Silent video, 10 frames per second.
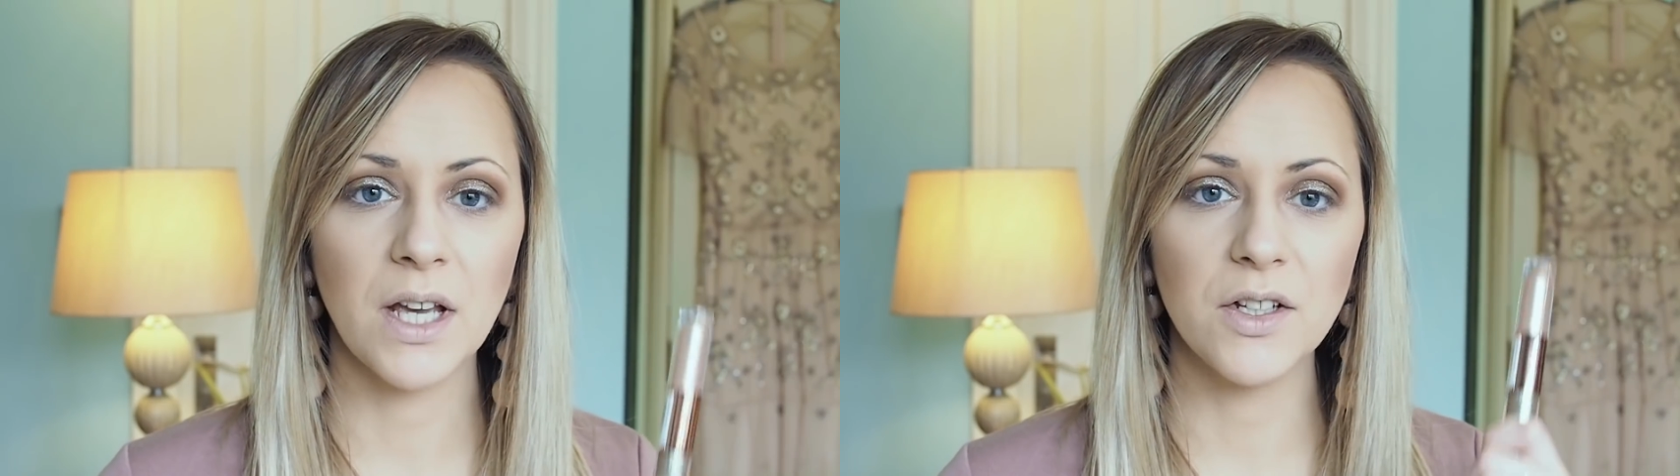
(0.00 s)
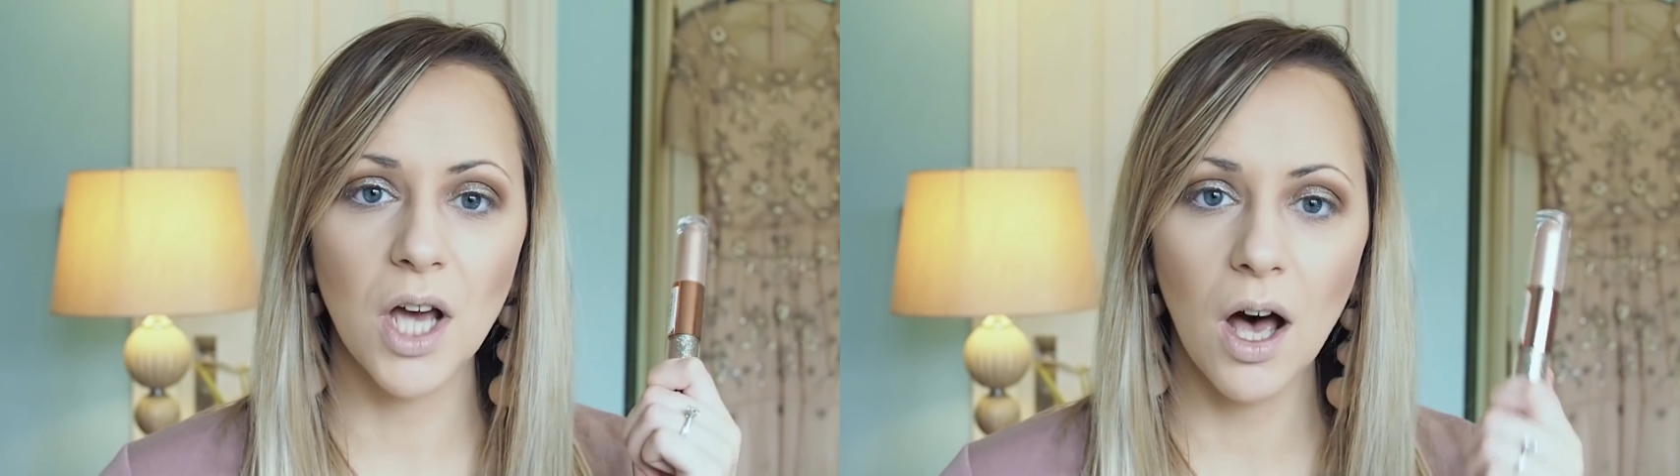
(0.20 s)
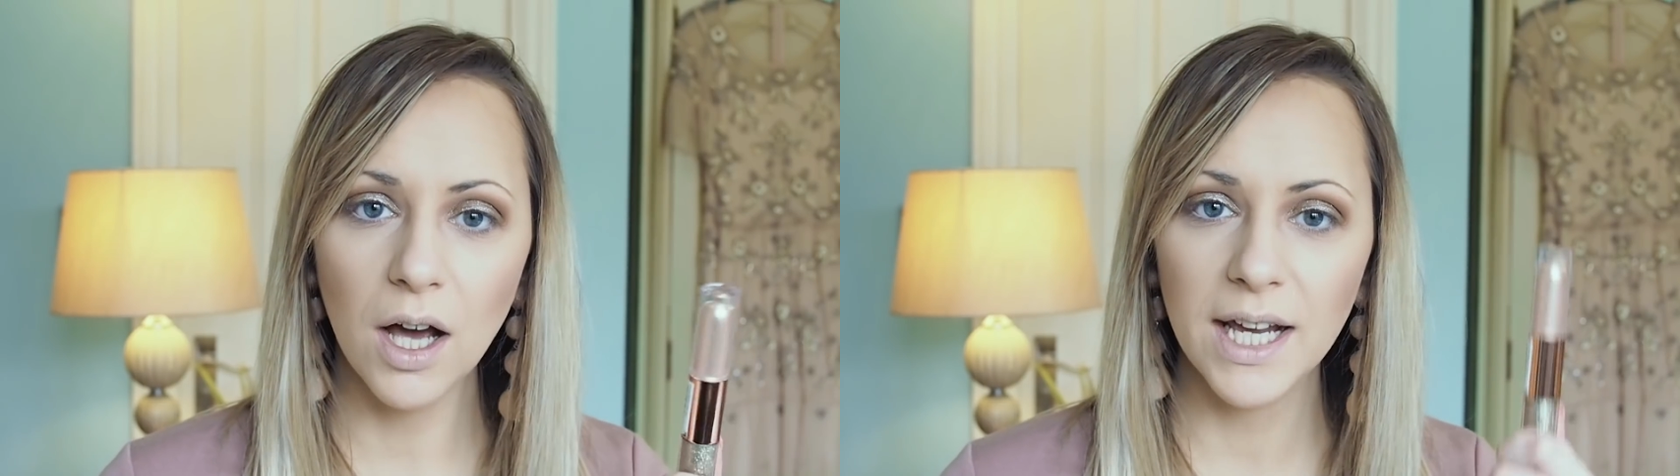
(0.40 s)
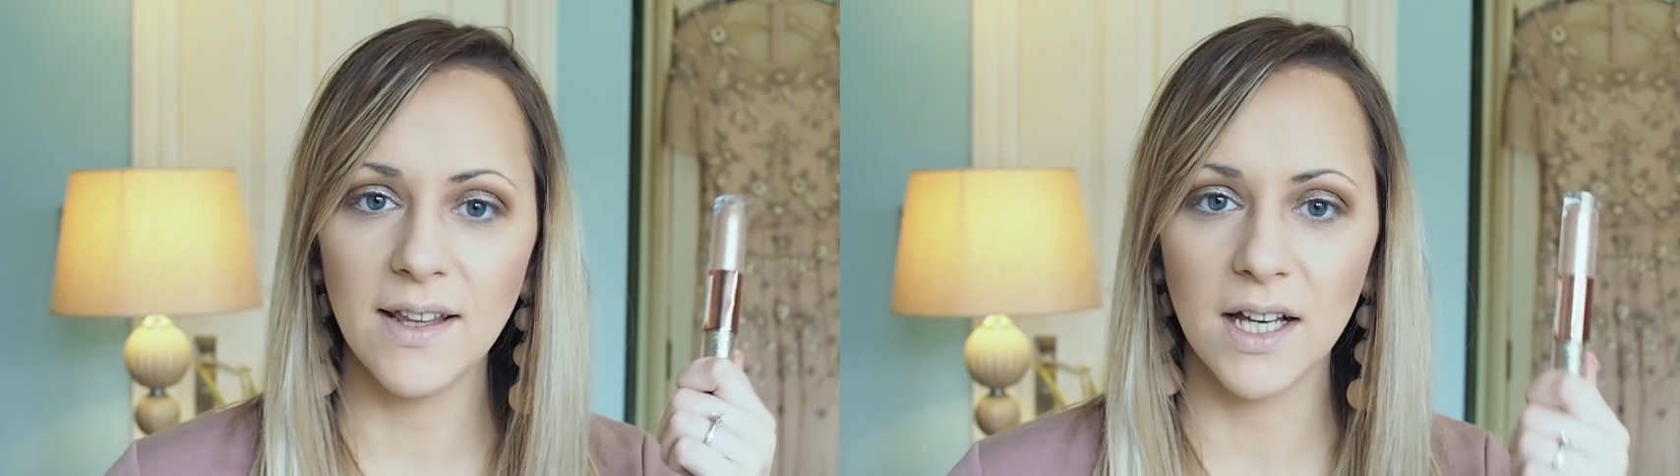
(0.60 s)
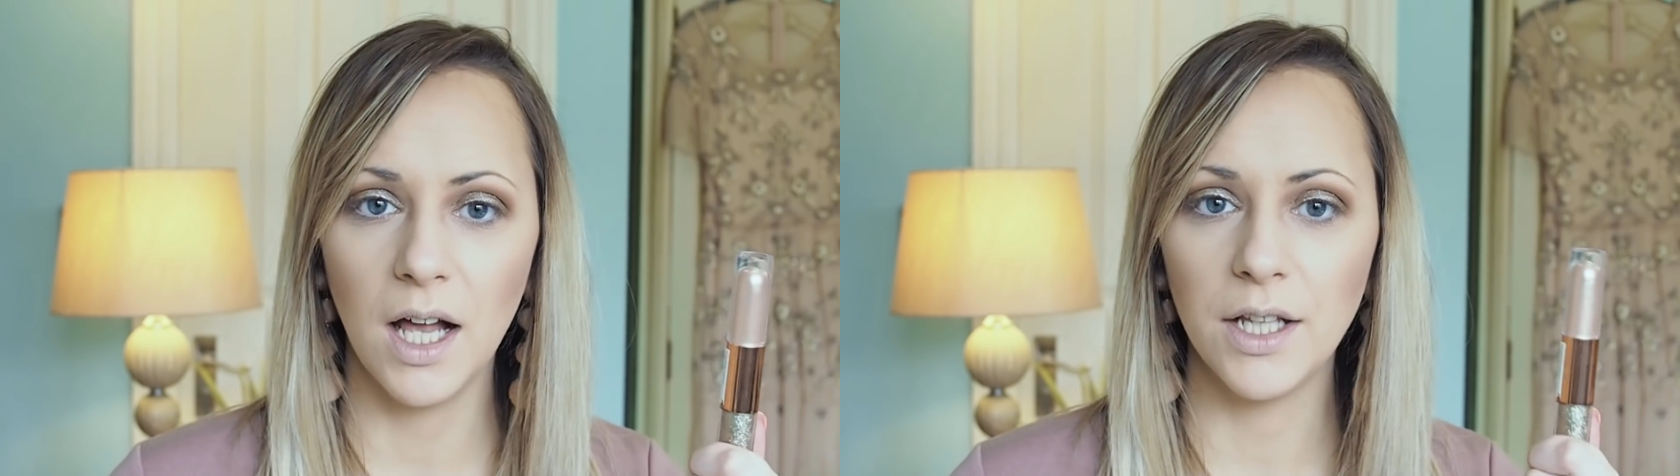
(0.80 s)
target
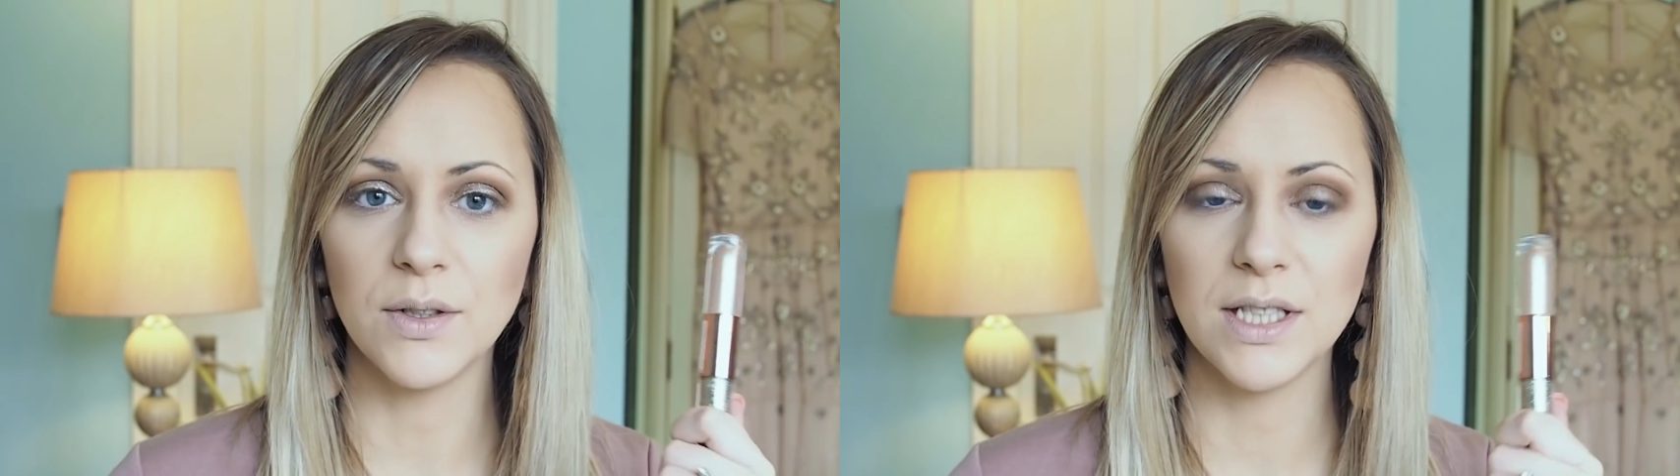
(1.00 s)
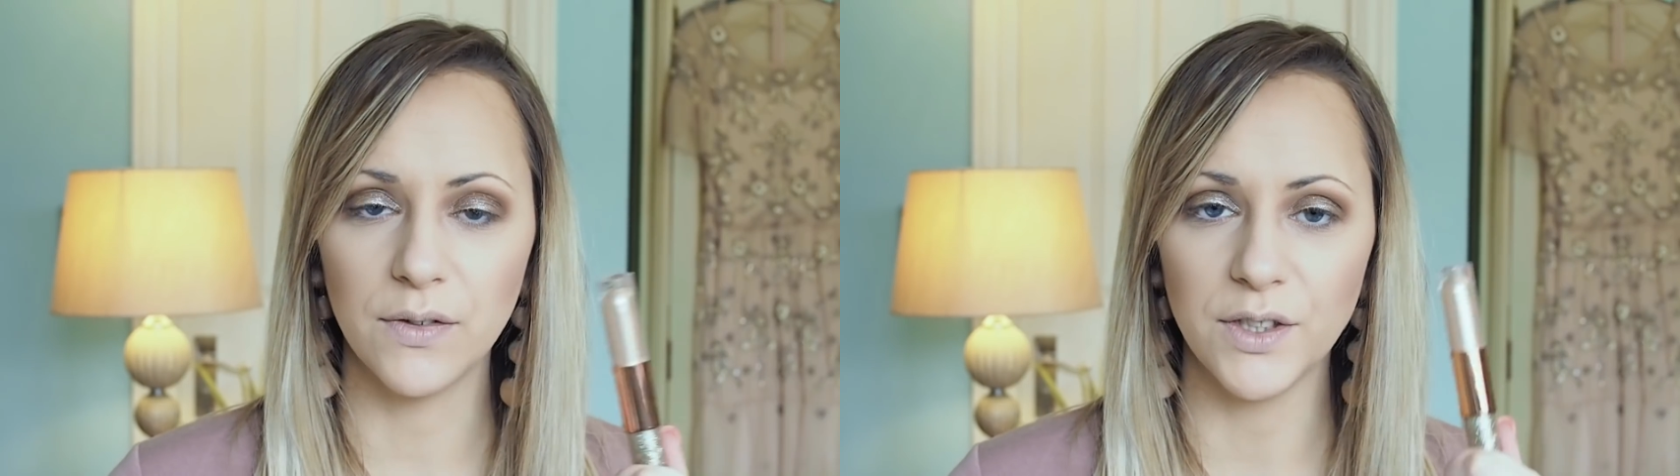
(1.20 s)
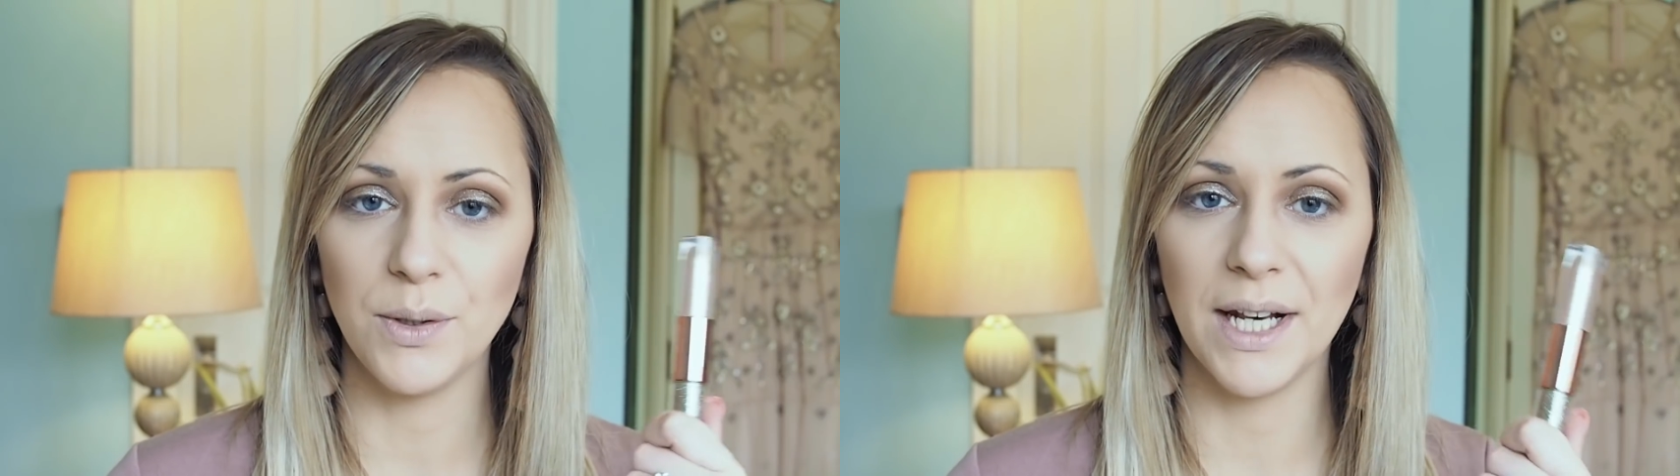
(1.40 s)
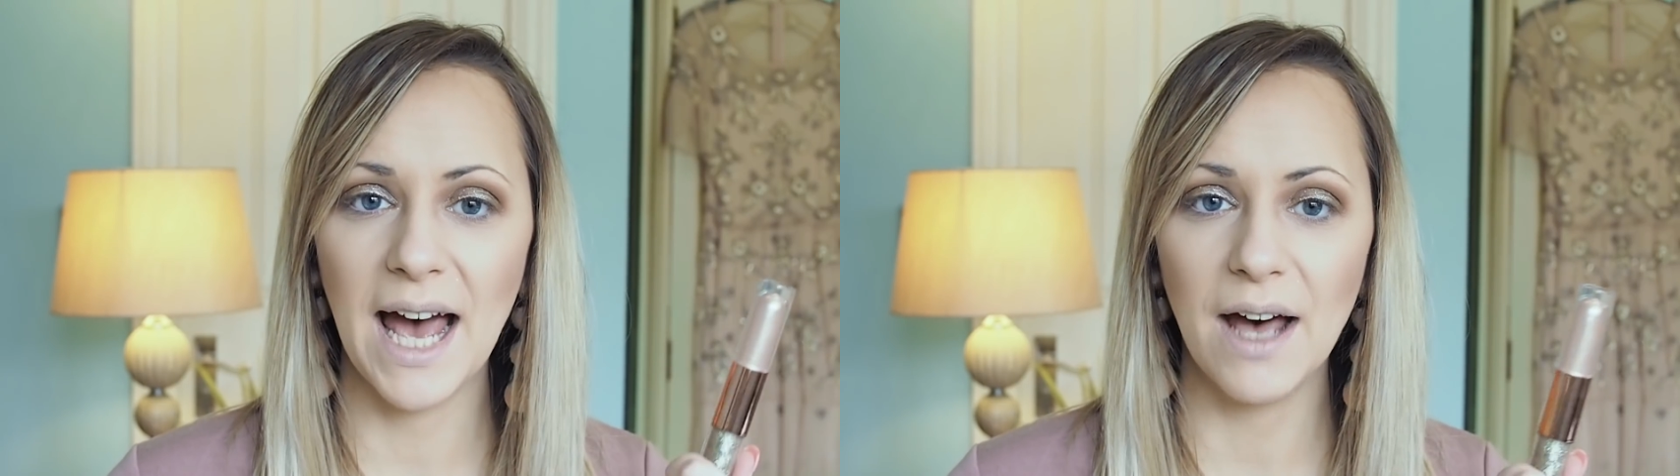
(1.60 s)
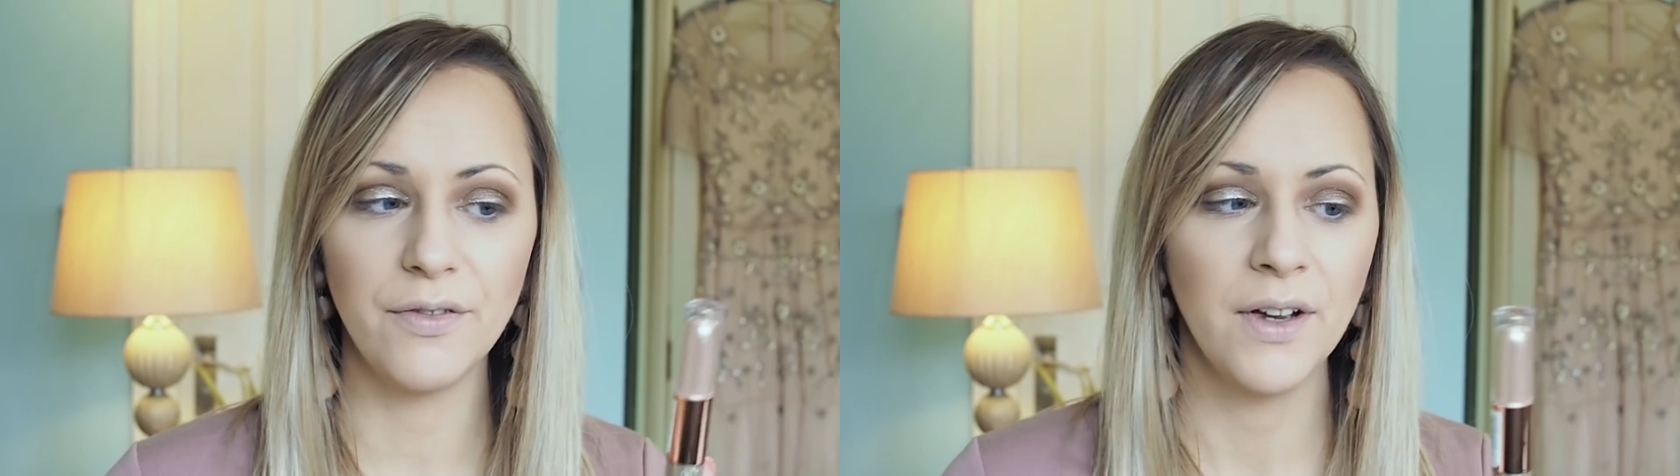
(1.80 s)
the colour yourself, so you can
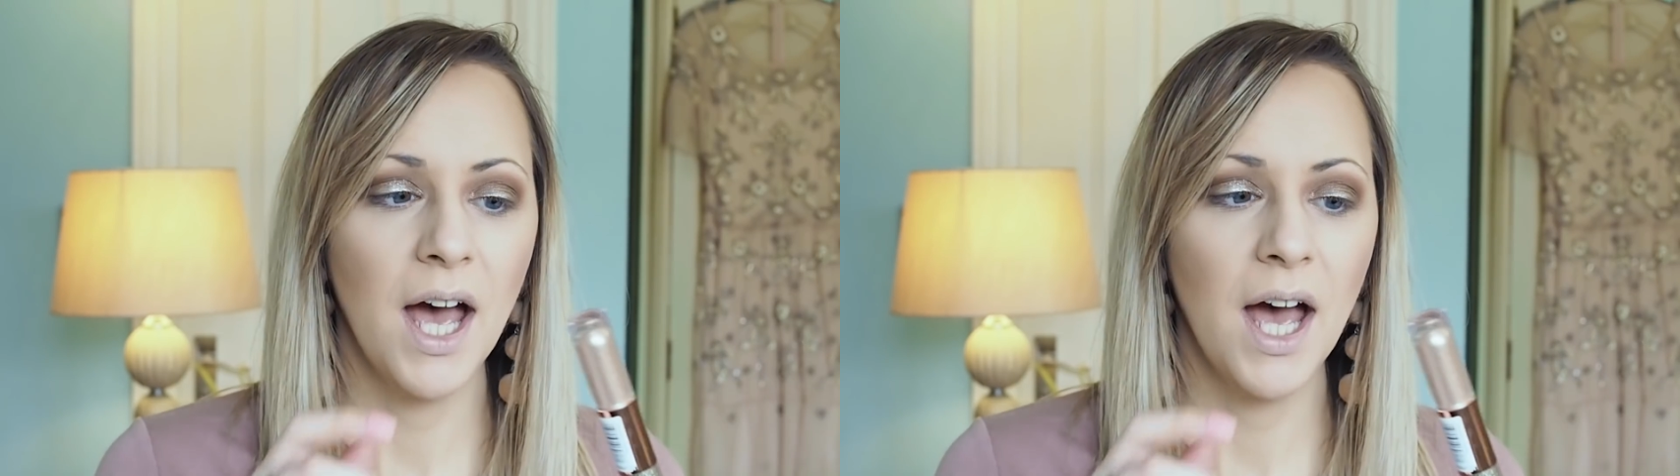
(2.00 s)
have